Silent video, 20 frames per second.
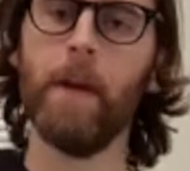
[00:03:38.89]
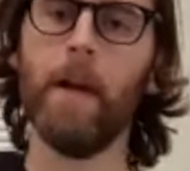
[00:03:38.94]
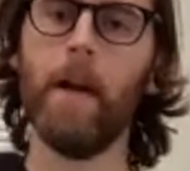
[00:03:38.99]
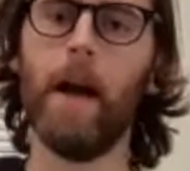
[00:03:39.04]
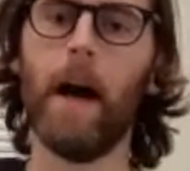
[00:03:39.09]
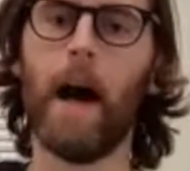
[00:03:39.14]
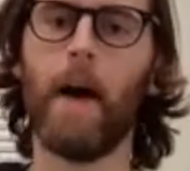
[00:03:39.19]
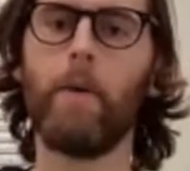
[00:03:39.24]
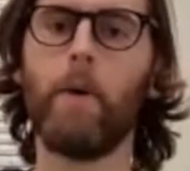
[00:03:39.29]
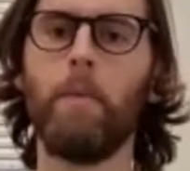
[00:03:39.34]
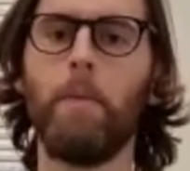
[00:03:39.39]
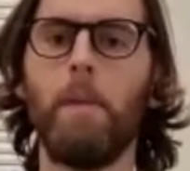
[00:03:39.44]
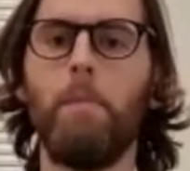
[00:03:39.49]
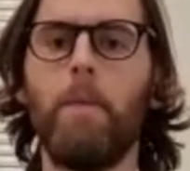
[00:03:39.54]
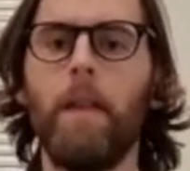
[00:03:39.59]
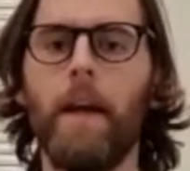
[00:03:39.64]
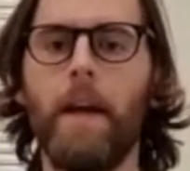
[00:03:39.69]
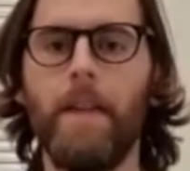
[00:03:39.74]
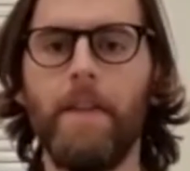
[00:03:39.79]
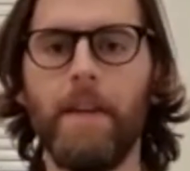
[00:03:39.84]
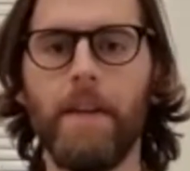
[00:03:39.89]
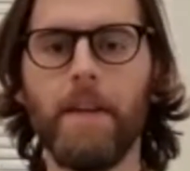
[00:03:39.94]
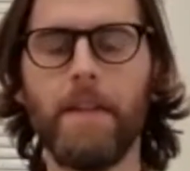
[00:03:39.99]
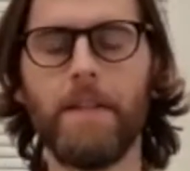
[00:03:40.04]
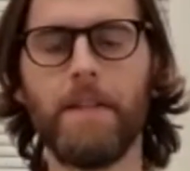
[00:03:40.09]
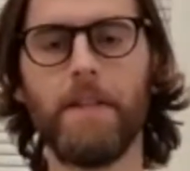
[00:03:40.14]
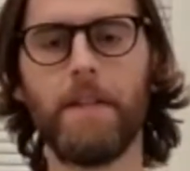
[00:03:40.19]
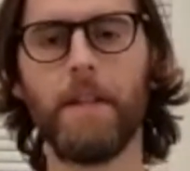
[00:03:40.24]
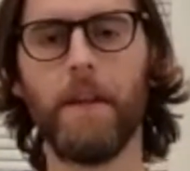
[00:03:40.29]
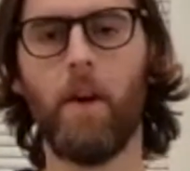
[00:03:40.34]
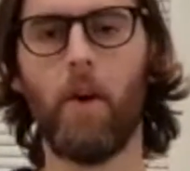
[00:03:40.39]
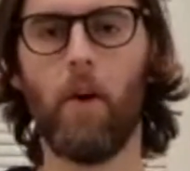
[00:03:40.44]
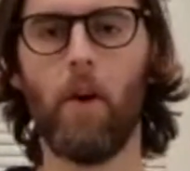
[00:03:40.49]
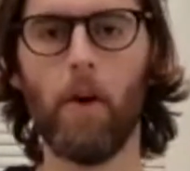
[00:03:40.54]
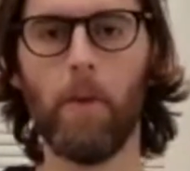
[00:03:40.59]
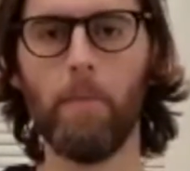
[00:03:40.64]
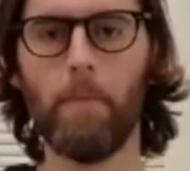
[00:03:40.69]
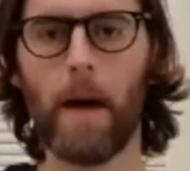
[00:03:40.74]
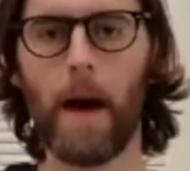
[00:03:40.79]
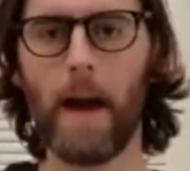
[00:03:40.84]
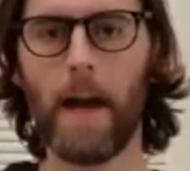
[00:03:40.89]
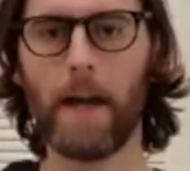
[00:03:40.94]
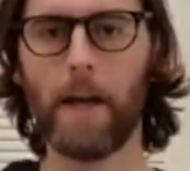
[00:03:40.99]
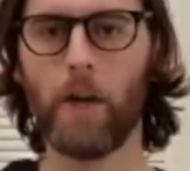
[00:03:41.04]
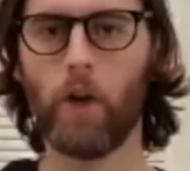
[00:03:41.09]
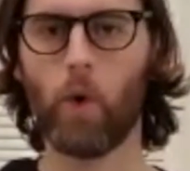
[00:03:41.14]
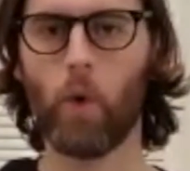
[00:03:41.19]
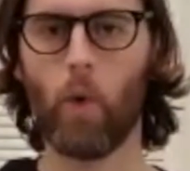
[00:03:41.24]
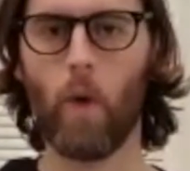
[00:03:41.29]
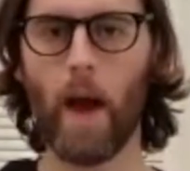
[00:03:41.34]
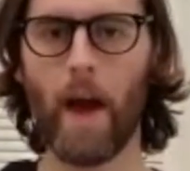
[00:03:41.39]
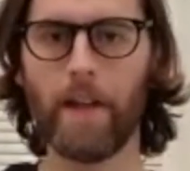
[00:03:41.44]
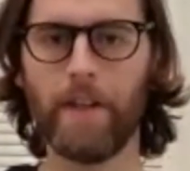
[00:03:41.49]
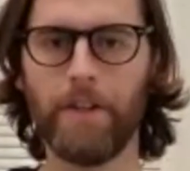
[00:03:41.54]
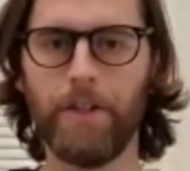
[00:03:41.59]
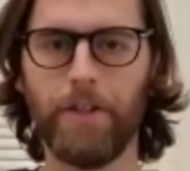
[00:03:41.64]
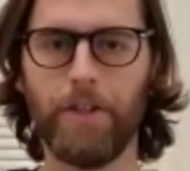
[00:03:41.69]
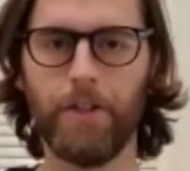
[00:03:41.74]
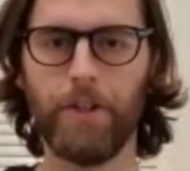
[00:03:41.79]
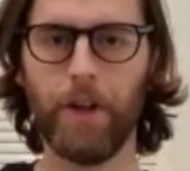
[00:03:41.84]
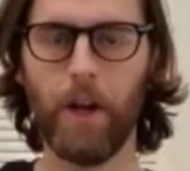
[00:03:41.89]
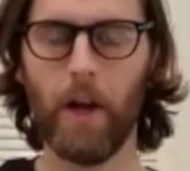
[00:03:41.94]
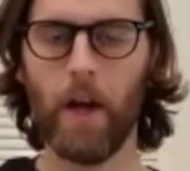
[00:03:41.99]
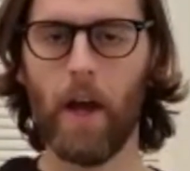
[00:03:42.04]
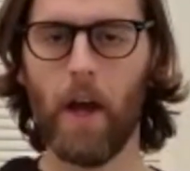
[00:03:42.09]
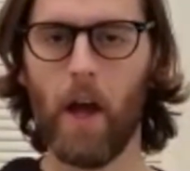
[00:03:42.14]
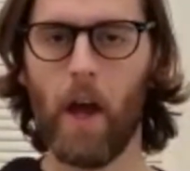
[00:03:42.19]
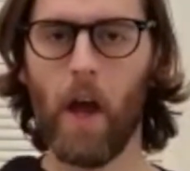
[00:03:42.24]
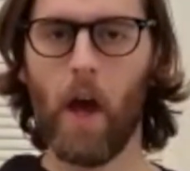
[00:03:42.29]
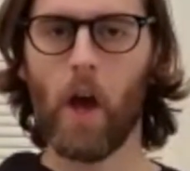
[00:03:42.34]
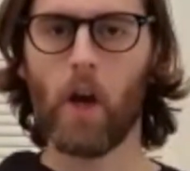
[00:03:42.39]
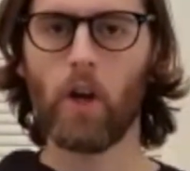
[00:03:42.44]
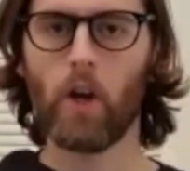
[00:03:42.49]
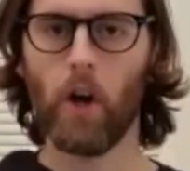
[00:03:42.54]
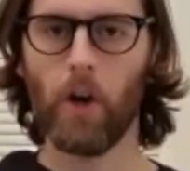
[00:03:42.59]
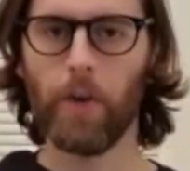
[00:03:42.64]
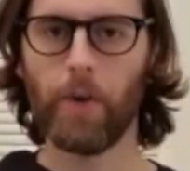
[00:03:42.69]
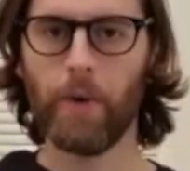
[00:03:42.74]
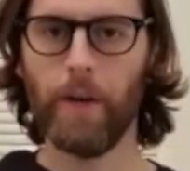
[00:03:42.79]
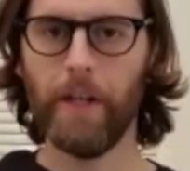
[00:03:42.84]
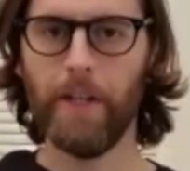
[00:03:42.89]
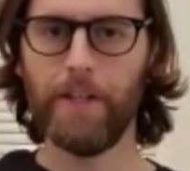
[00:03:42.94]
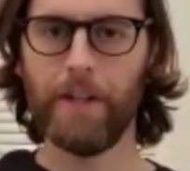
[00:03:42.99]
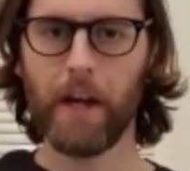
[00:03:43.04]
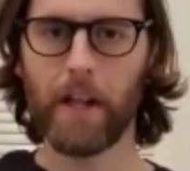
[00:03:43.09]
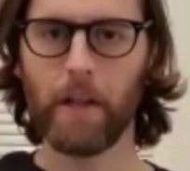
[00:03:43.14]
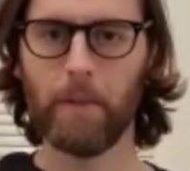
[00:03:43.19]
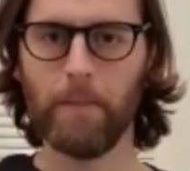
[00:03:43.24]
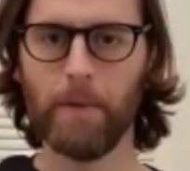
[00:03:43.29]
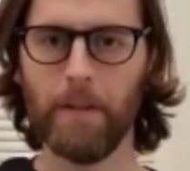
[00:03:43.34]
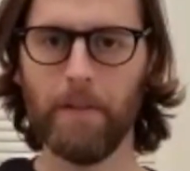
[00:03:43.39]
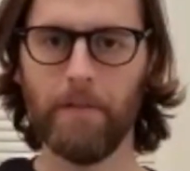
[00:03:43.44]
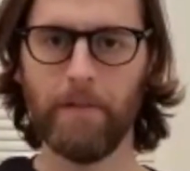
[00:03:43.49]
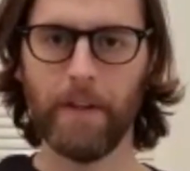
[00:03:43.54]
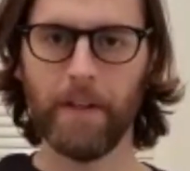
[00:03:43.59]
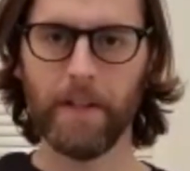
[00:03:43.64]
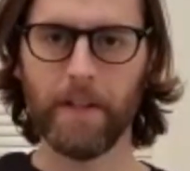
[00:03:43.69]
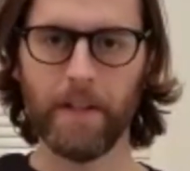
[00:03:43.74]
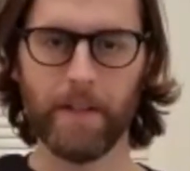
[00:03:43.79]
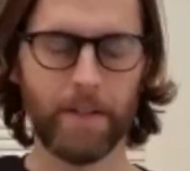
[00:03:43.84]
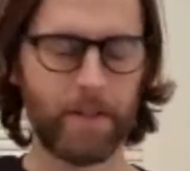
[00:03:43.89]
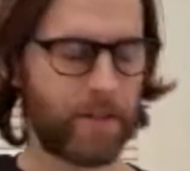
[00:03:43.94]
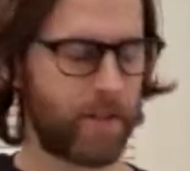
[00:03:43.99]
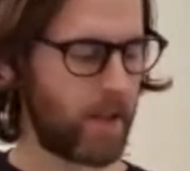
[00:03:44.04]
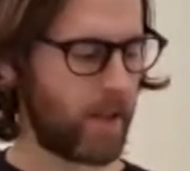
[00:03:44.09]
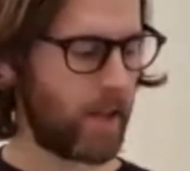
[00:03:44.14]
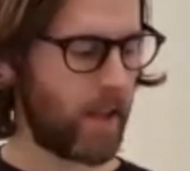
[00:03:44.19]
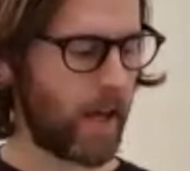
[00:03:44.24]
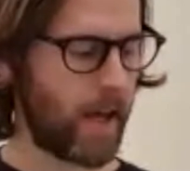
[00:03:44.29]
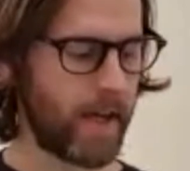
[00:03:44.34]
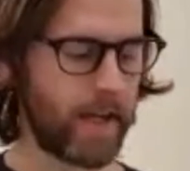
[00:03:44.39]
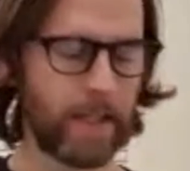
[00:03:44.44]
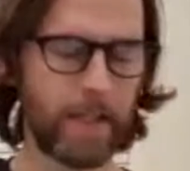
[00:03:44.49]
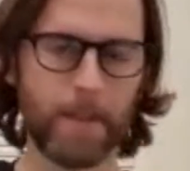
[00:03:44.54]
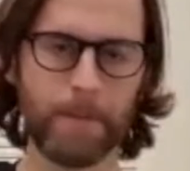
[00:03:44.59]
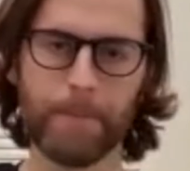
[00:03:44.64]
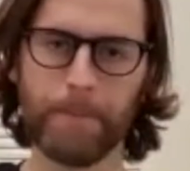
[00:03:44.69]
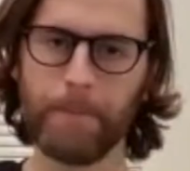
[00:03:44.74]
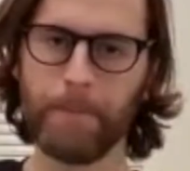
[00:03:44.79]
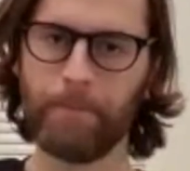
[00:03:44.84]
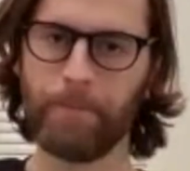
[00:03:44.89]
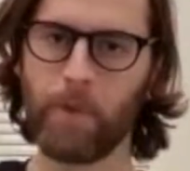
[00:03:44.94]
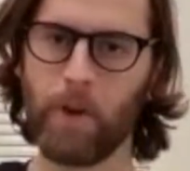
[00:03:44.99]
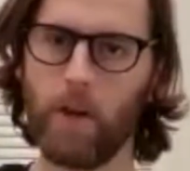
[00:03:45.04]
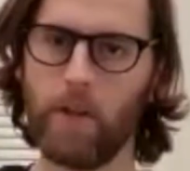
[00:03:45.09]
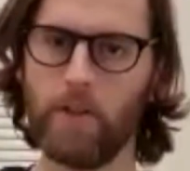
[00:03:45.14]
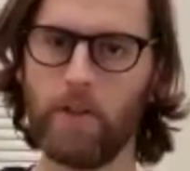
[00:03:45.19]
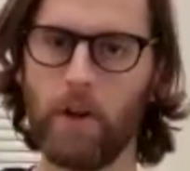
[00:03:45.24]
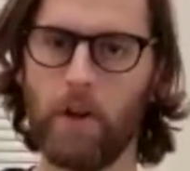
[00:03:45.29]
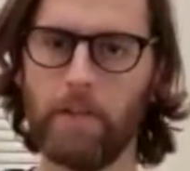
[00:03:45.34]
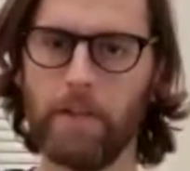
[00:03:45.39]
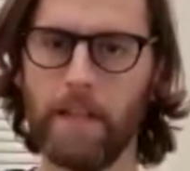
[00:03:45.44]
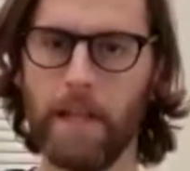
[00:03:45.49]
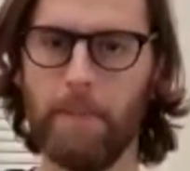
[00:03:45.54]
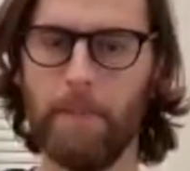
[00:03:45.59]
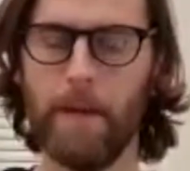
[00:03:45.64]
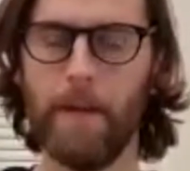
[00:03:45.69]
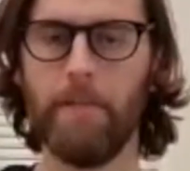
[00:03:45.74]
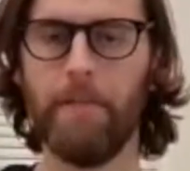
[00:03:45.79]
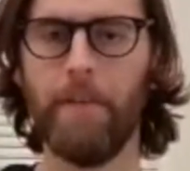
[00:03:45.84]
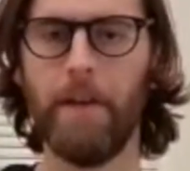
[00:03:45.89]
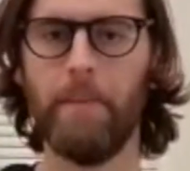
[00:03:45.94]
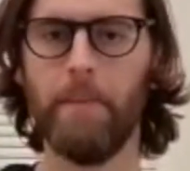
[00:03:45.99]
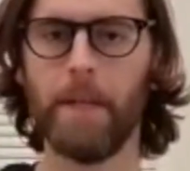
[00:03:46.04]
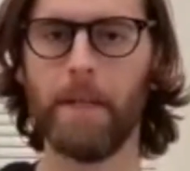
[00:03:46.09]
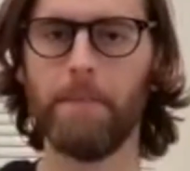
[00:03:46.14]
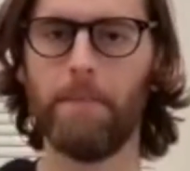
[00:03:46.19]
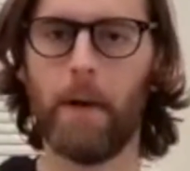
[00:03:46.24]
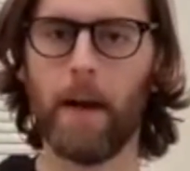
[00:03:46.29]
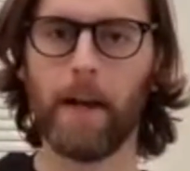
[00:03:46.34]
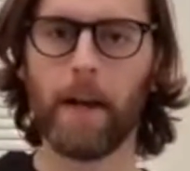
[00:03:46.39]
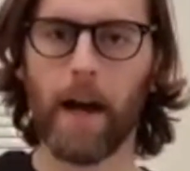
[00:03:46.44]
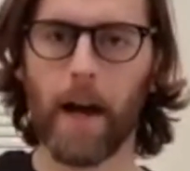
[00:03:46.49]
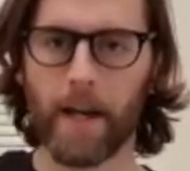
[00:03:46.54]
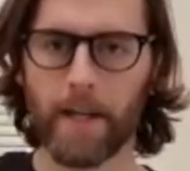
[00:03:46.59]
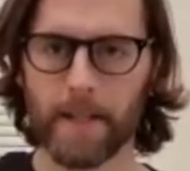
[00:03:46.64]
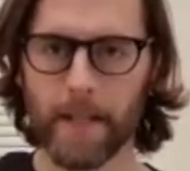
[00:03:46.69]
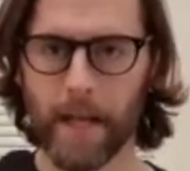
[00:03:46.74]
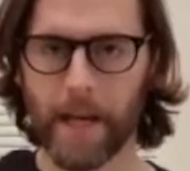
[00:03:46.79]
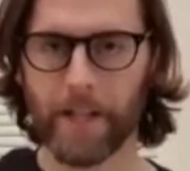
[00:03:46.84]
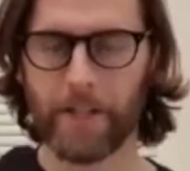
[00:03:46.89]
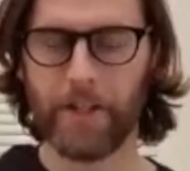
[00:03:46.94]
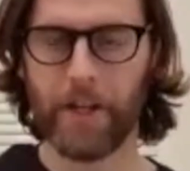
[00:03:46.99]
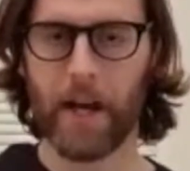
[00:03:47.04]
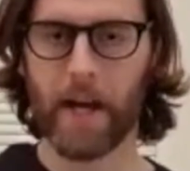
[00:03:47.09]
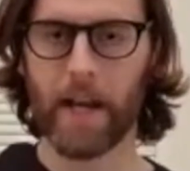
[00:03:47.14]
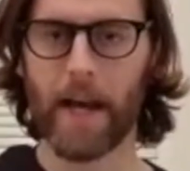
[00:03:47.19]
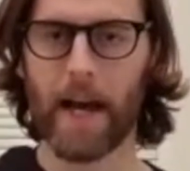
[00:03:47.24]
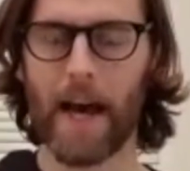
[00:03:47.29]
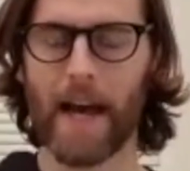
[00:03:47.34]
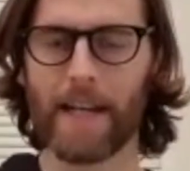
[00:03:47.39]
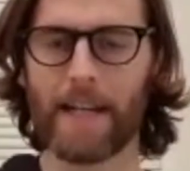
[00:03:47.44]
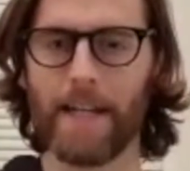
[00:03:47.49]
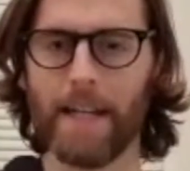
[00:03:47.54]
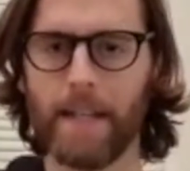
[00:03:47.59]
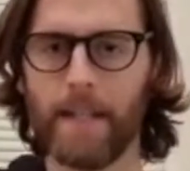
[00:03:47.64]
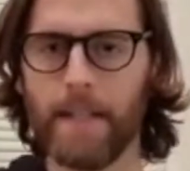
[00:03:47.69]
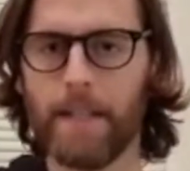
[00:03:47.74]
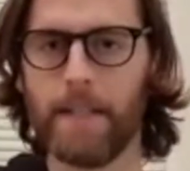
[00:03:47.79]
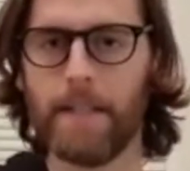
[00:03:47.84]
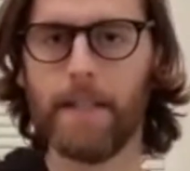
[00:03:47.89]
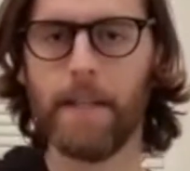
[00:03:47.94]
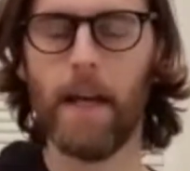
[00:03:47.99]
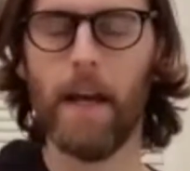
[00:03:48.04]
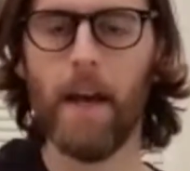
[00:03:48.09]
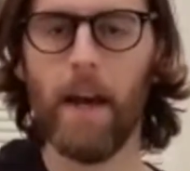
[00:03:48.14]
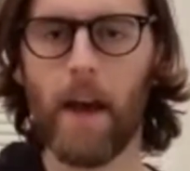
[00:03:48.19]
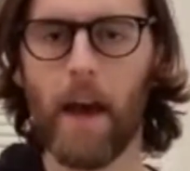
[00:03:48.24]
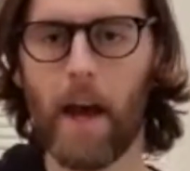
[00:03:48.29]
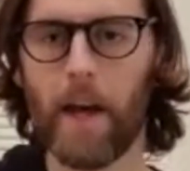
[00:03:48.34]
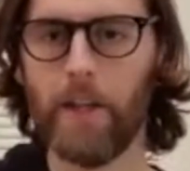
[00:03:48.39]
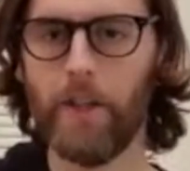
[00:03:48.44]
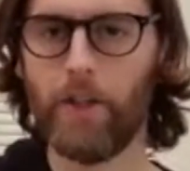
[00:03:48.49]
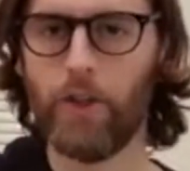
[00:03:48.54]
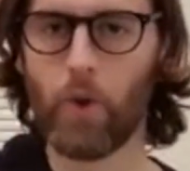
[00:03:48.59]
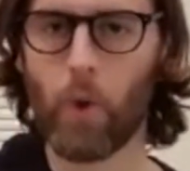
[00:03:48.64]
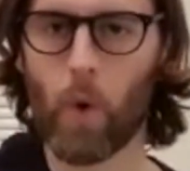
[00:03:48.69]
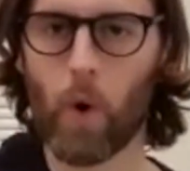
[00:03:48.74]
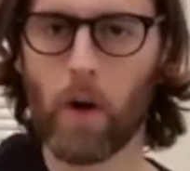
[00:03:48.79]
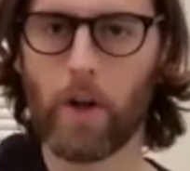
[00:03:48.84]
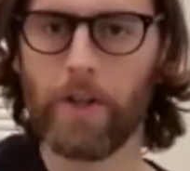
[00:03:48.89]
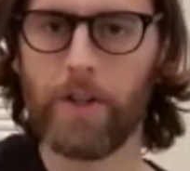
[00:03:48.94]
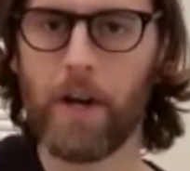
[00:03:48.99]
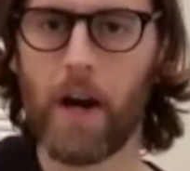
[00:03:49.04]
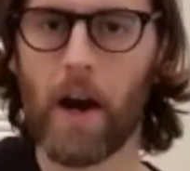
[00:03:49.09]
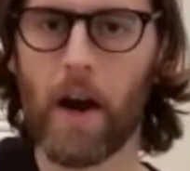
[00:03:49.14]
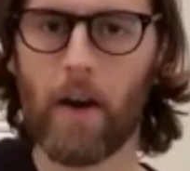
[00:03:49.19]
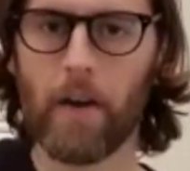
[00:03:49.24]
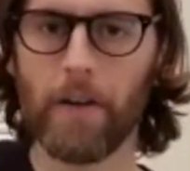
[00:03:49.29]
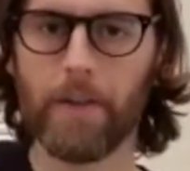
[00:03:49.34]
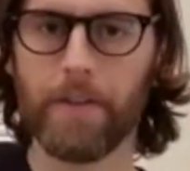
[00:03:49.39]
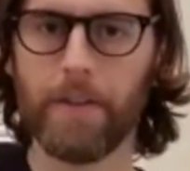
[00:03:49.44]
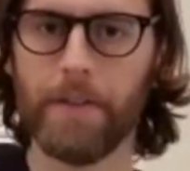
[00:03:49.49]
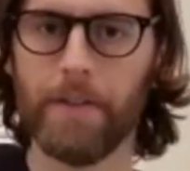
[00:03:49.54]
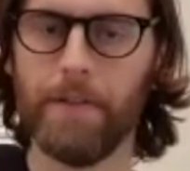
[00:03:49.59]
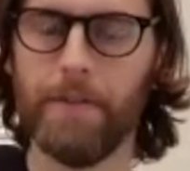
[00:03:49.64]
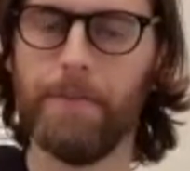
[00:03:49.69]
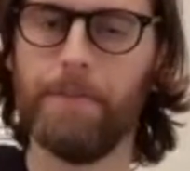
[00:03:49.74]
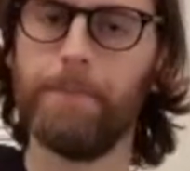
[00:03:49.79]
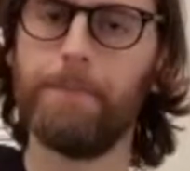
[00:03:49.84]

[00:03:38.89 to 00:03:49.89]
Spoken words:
I'm going to be playing this on my Gretsch Country Gentleman Vintage Select. This is obviously made famous by guys like Chet Atkins and George Harrison.